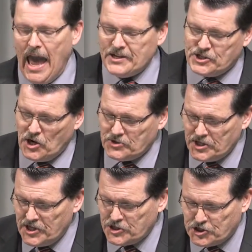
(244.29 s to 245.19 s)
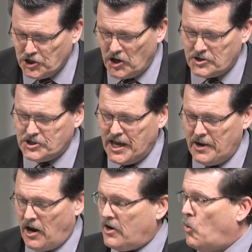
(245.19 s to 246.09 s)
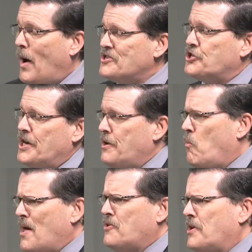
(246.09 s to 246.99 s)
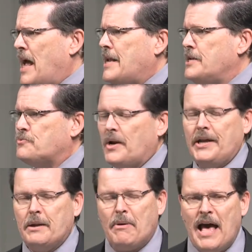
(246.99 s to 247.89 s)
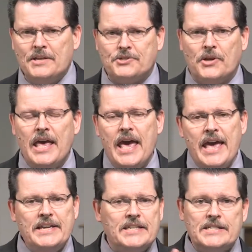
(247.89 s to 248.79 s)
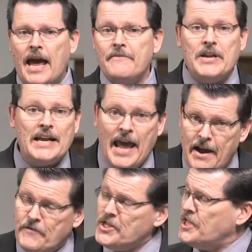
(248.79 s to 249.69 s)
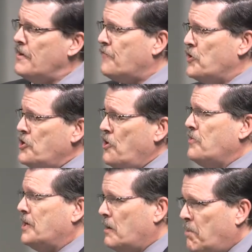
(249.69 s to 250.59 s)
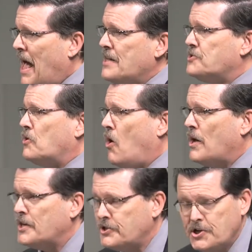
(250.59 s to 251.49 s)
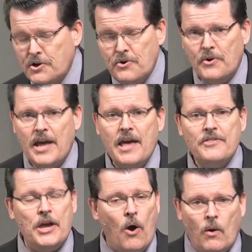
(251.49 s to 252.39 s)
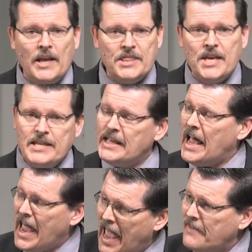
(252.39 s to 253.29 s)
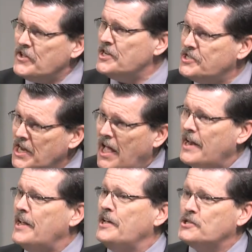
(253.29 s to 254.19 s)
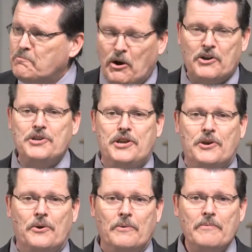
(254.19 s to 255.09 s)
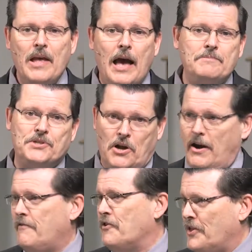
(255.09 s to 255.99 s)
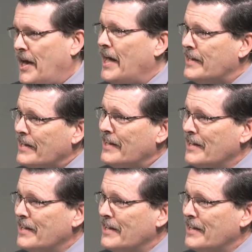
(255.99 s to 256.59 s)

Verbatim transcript: And so to this church, they are questioning whether or not he's really an apostle. He says, I have done everything for you that an apostle ought to do. The only thing that I haven't done is burden you. I'm sorry for that.